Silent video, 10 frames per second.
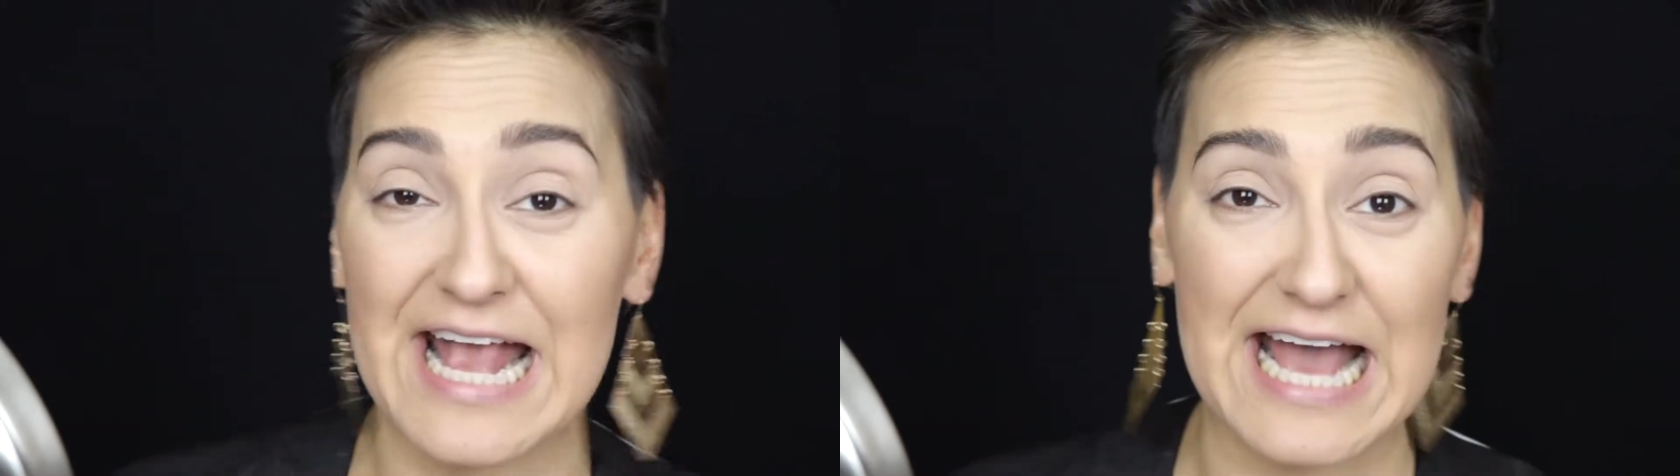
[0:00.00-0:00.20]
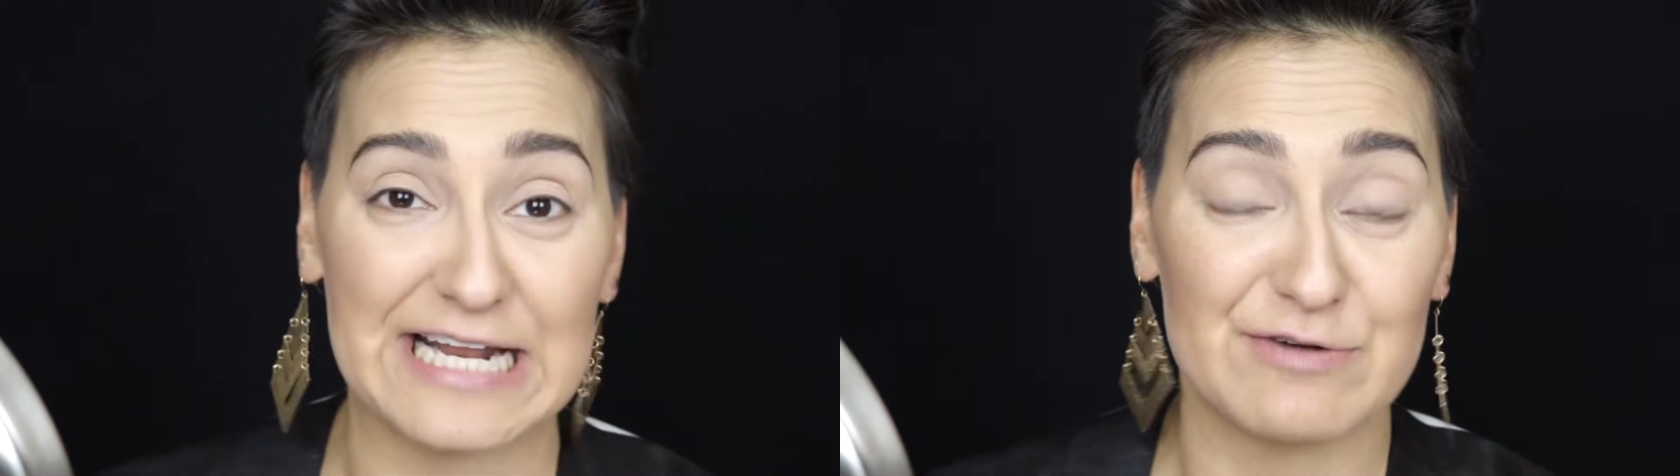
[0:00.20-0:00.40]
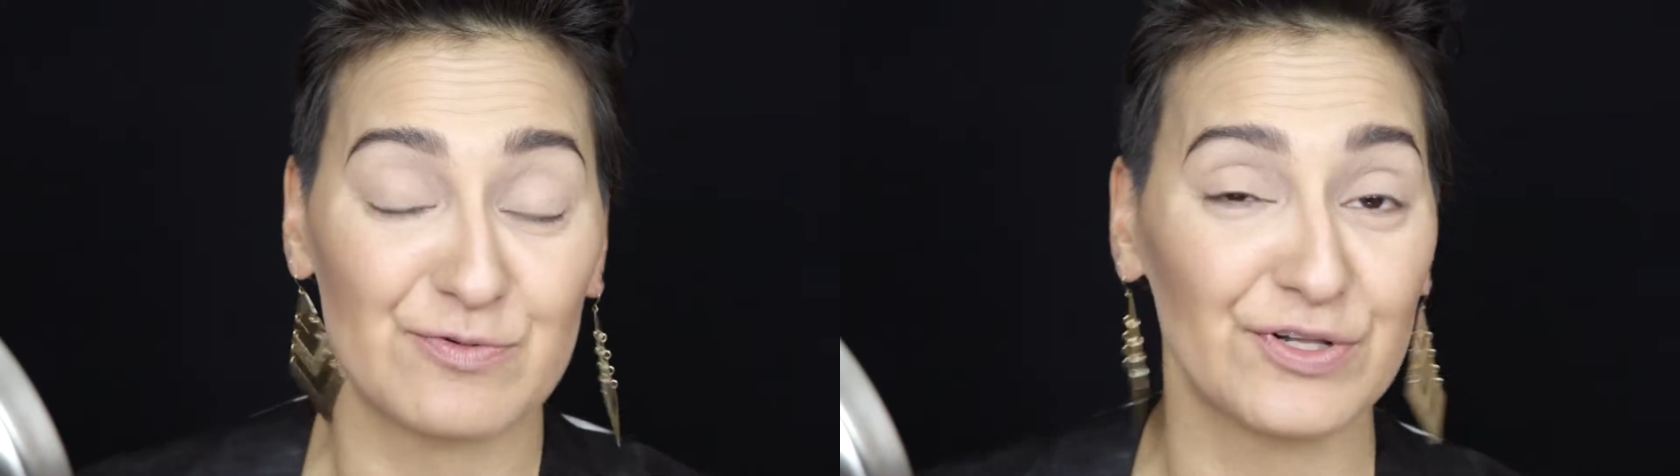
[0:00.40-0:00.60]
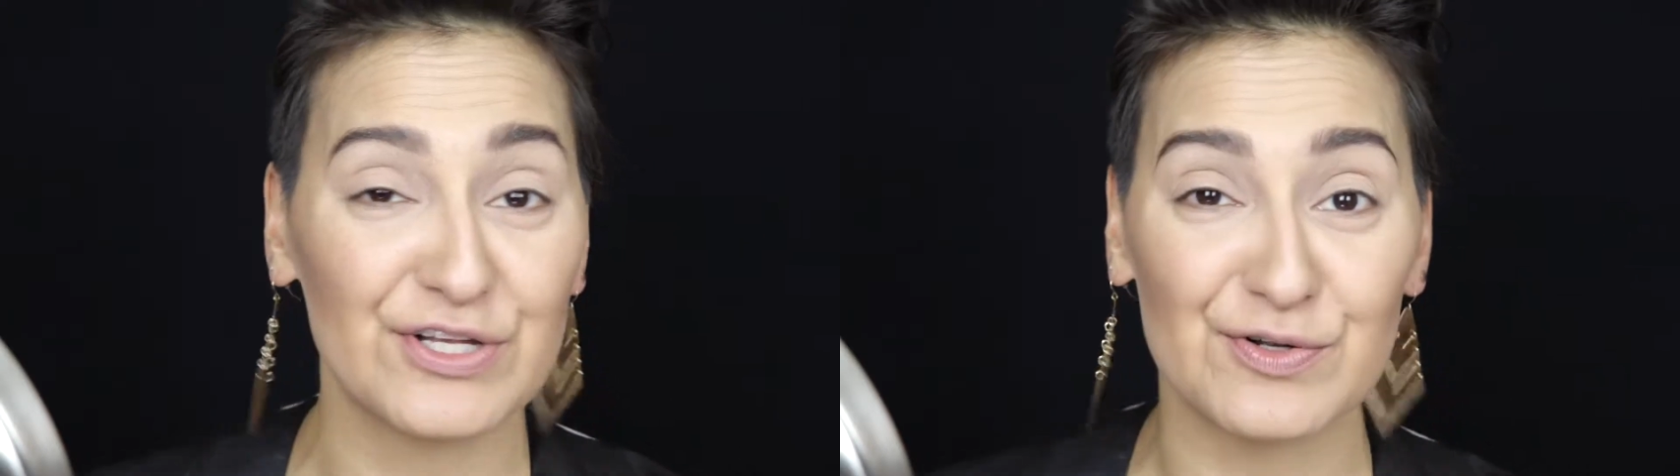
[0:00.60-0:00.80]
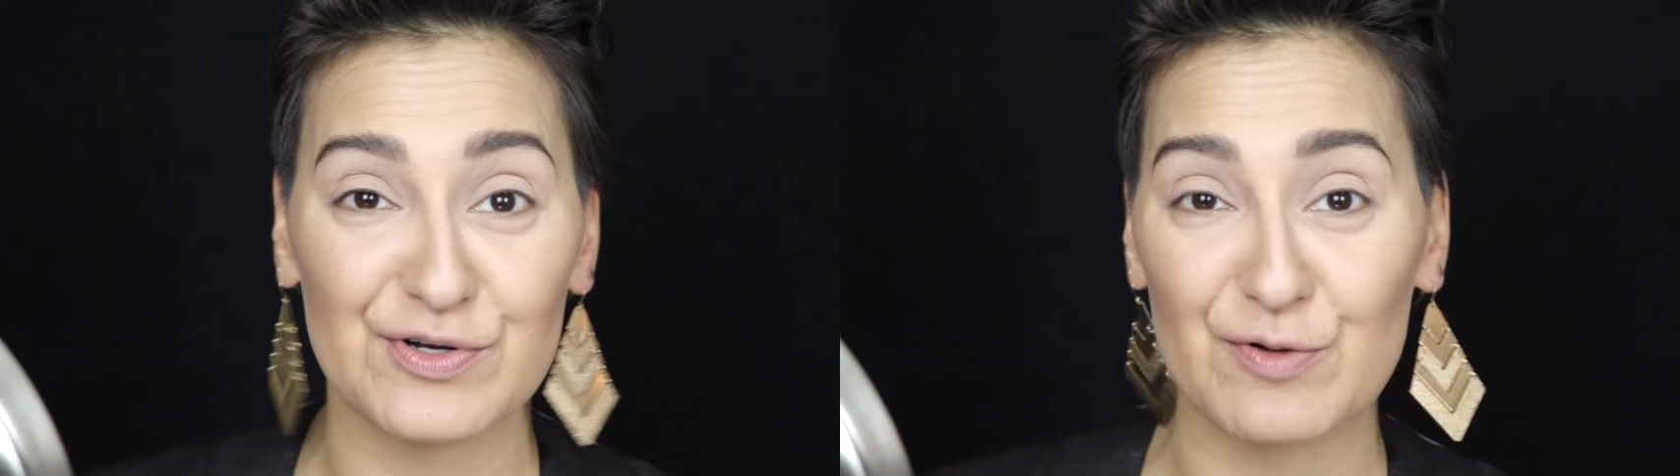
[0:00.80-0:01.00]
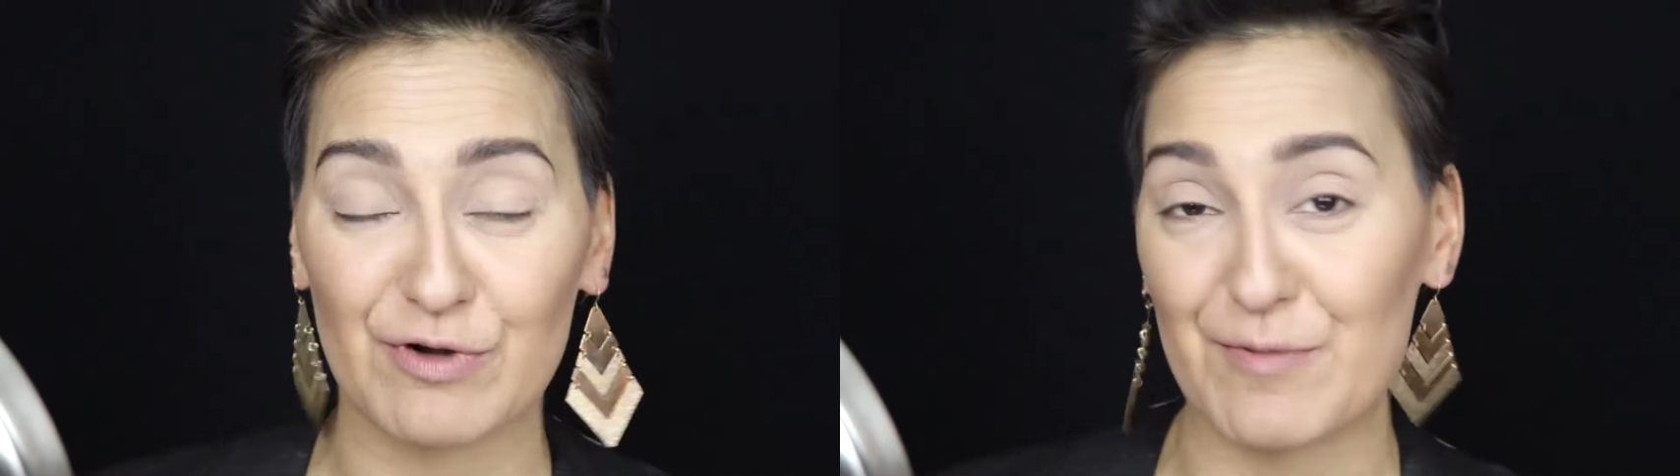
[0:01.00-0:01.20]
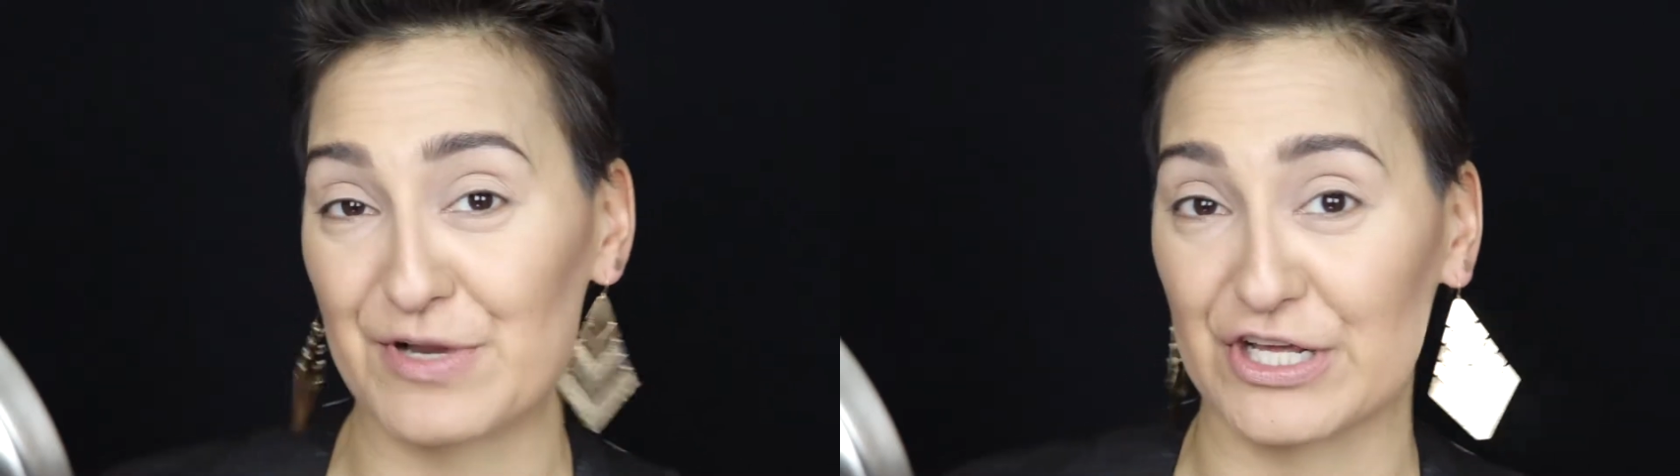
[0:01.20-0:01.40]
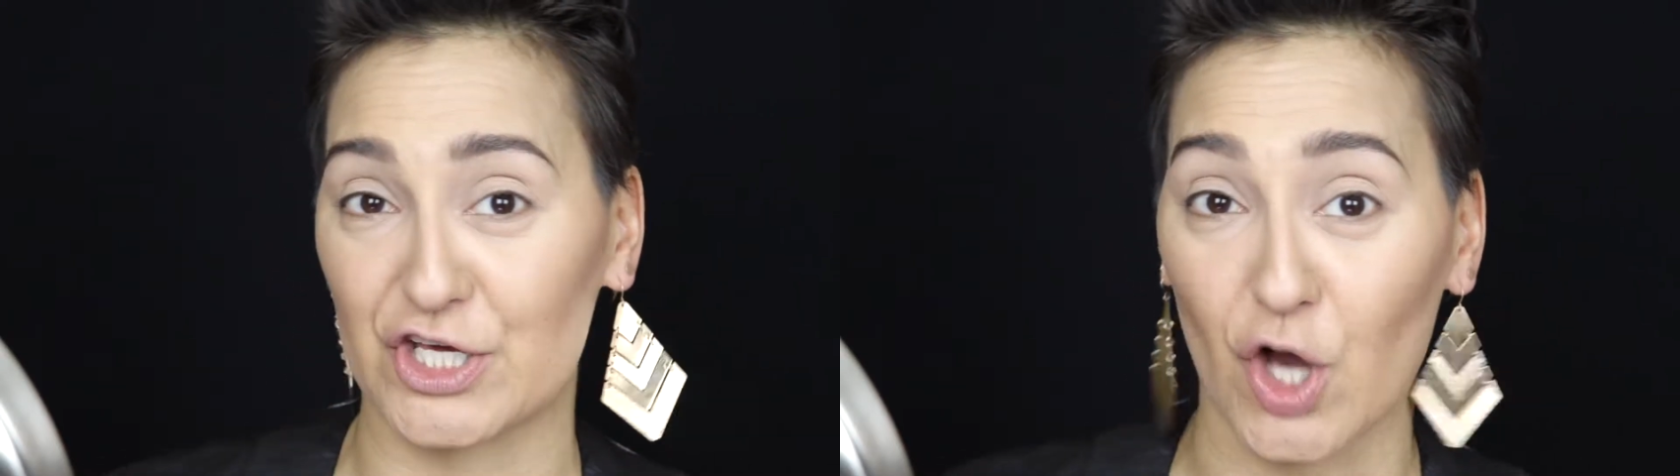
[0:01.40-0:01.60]
and I really don't know where I'm
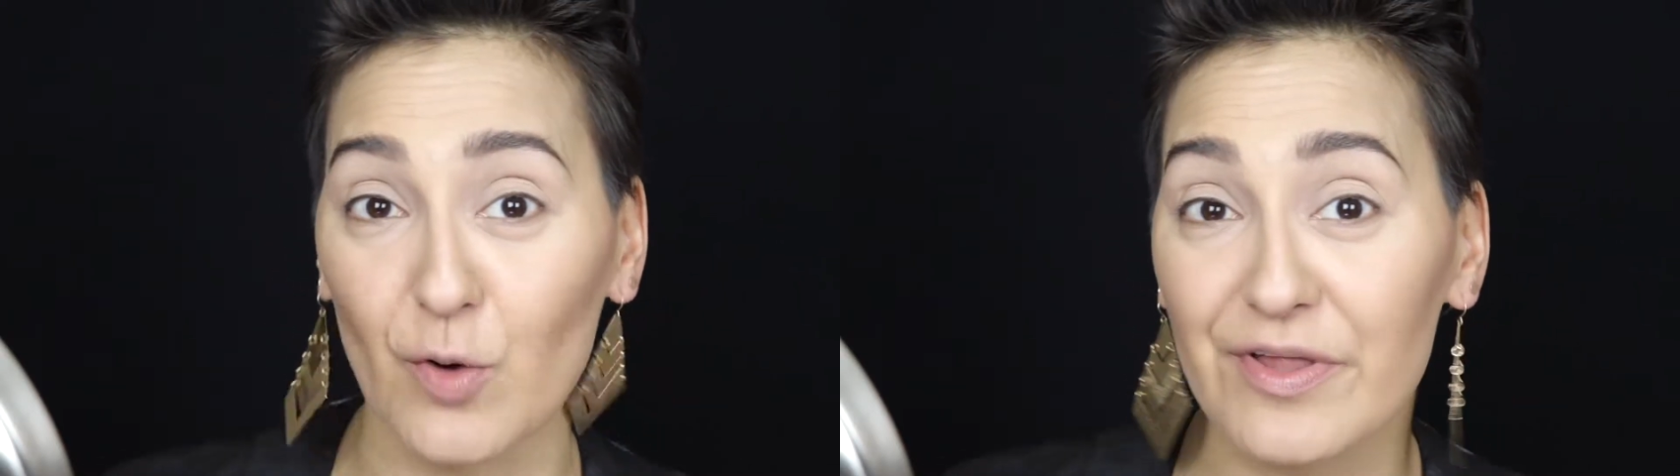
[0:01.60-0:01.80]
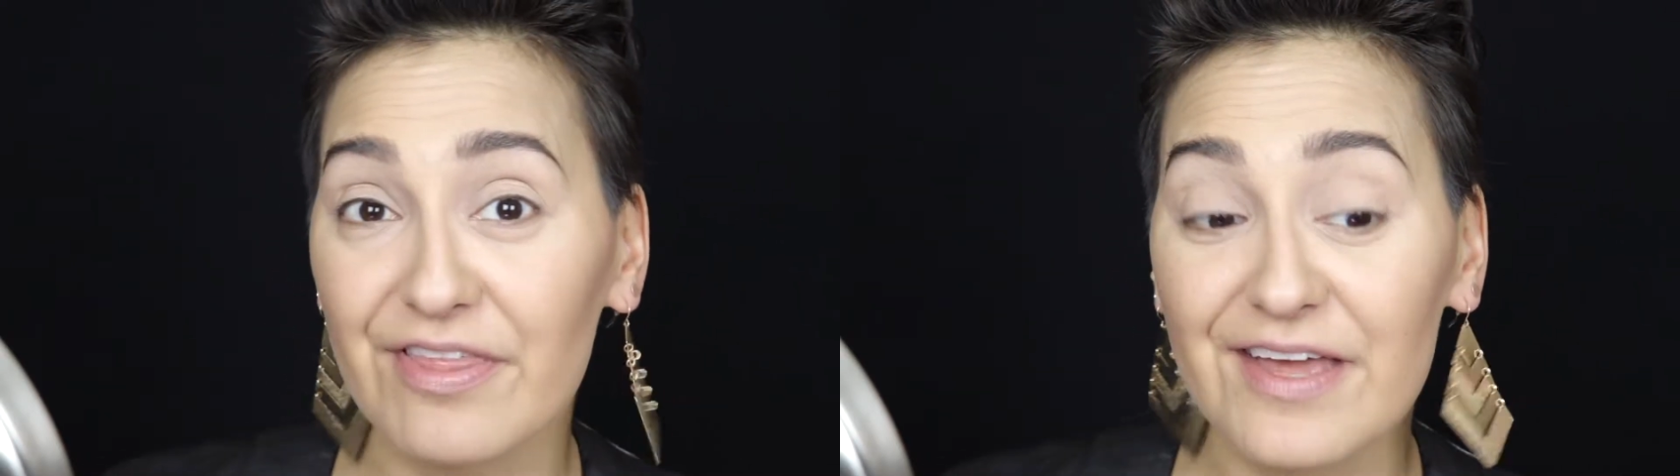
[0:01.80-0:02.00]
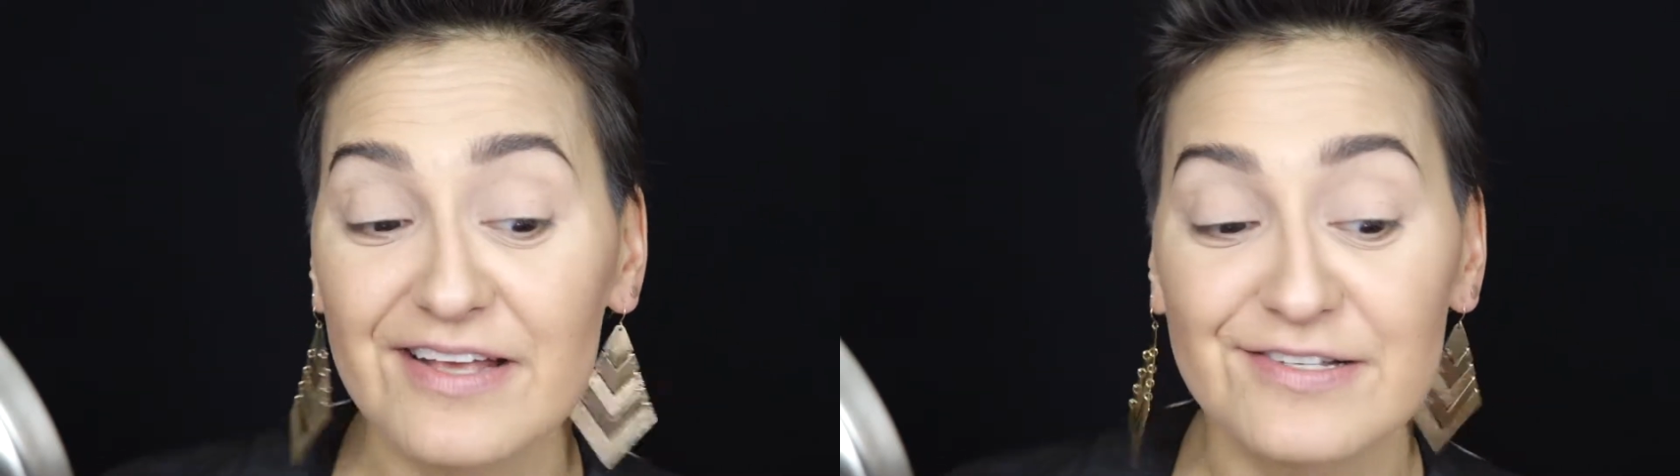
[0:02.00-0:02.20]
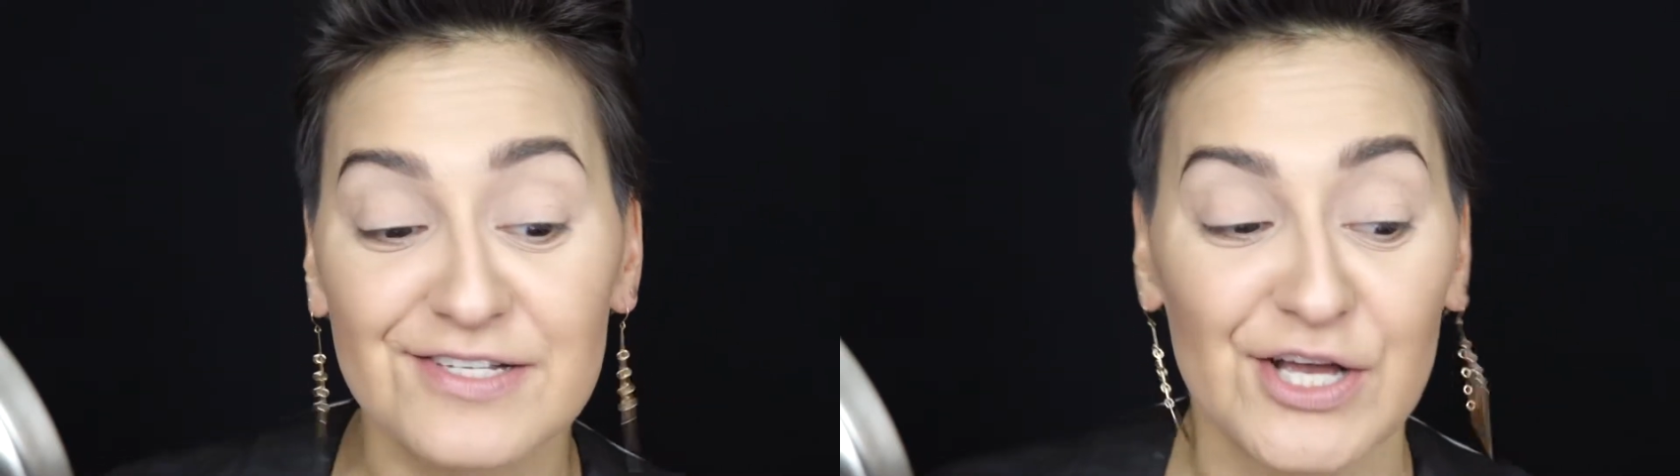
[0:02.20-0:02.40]
gonna go with this.